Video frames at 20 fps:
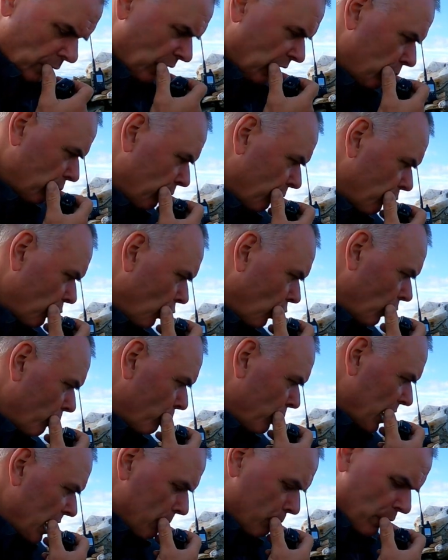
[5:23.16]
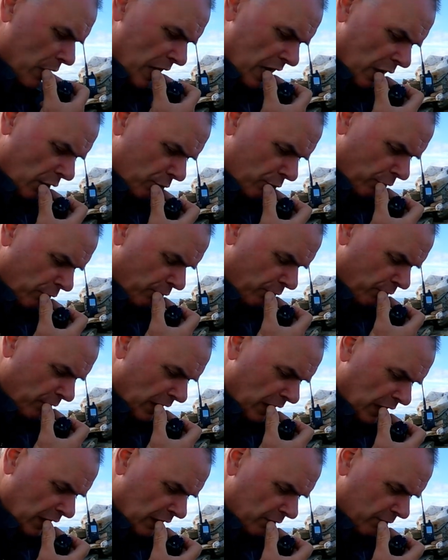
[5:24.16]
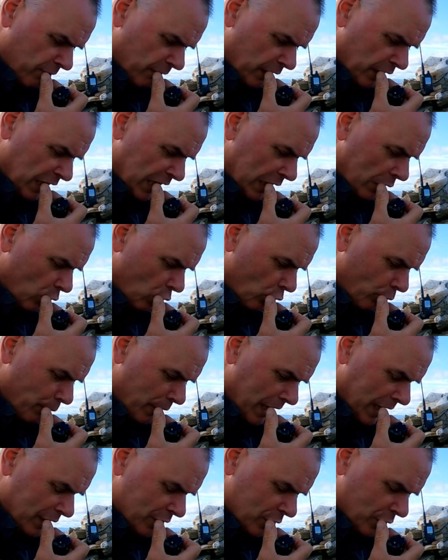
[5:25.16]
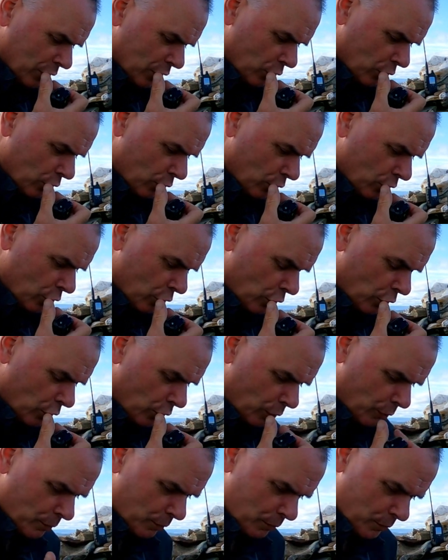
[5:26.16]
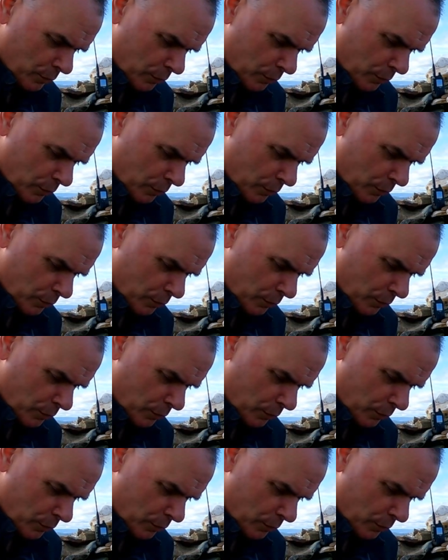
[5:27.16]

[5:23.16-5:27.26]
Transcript: I think we've got Papa Alpha 5 Kilo Mexico, go.